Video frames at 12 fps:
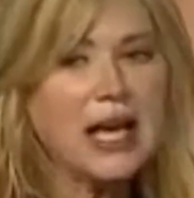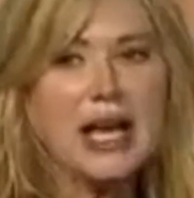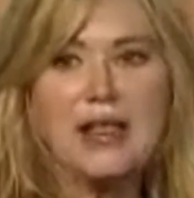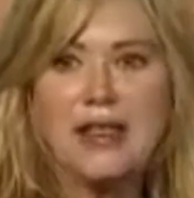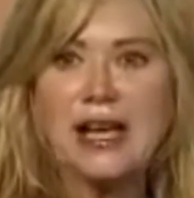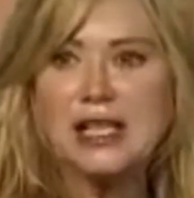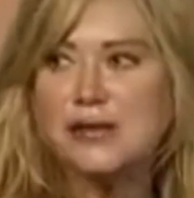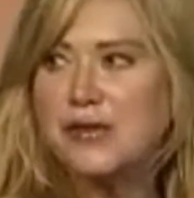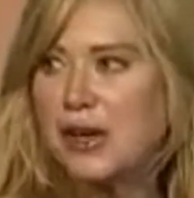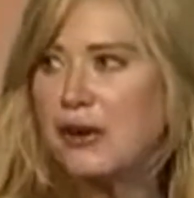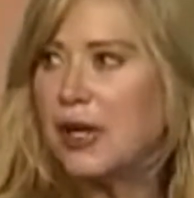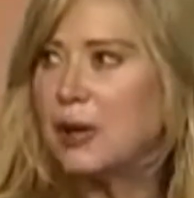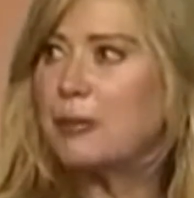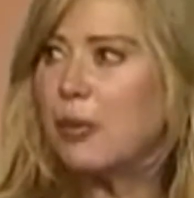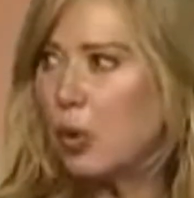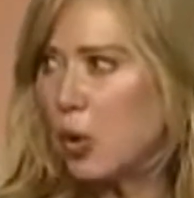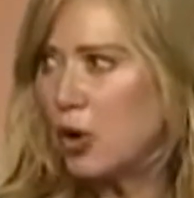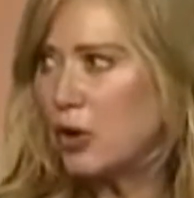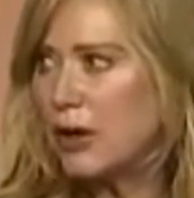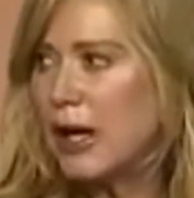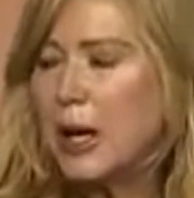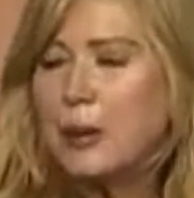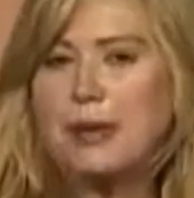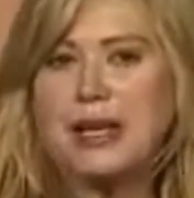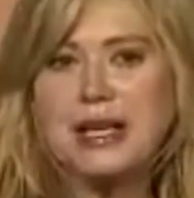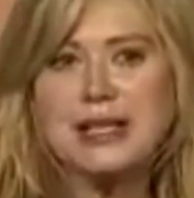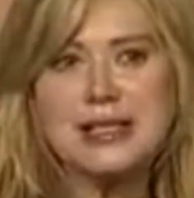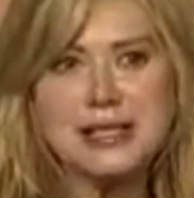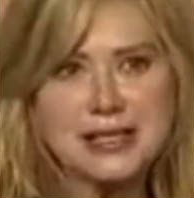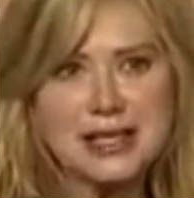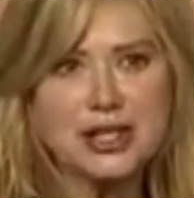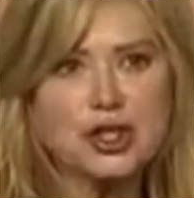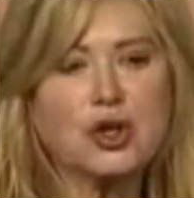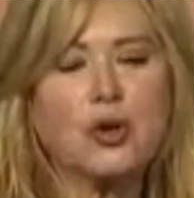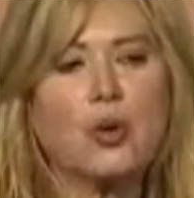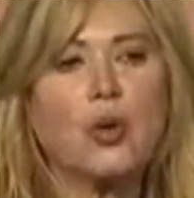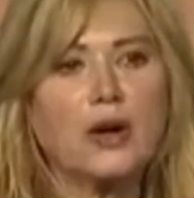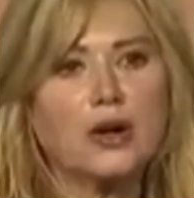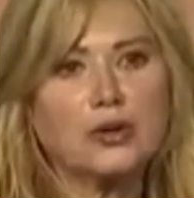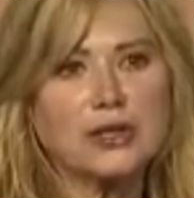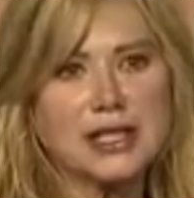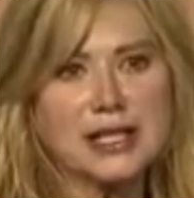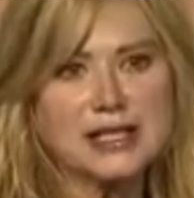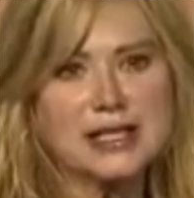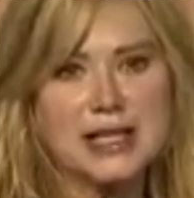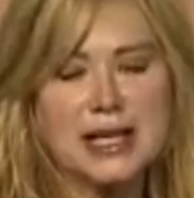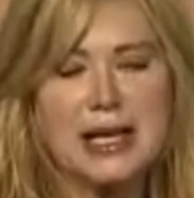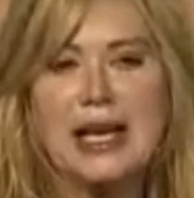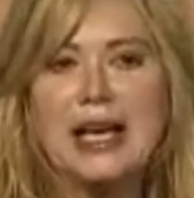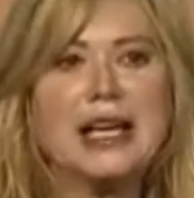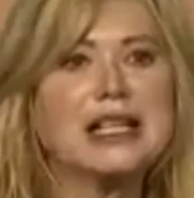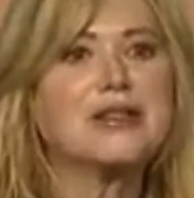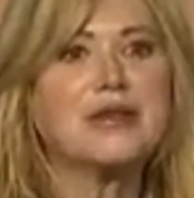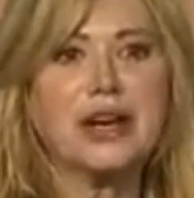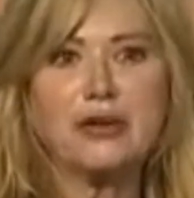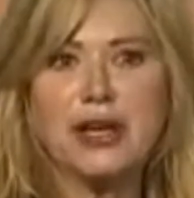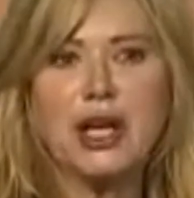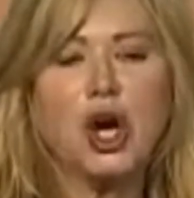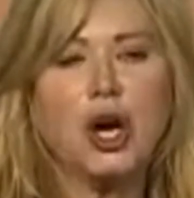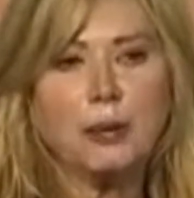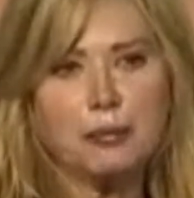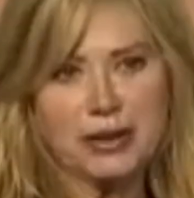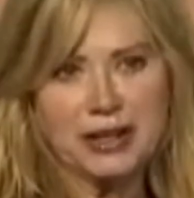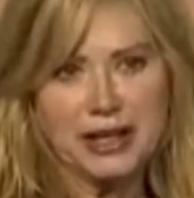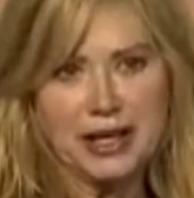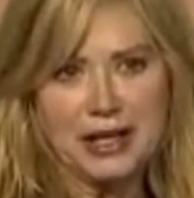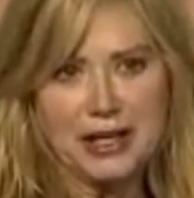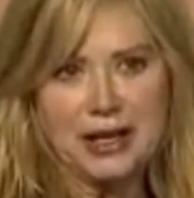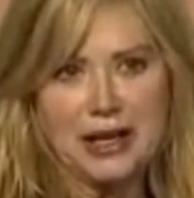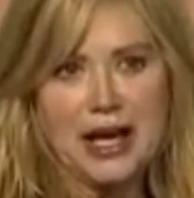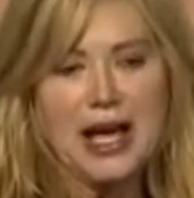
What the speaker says: And that's very important because essential oil testing is very complicated.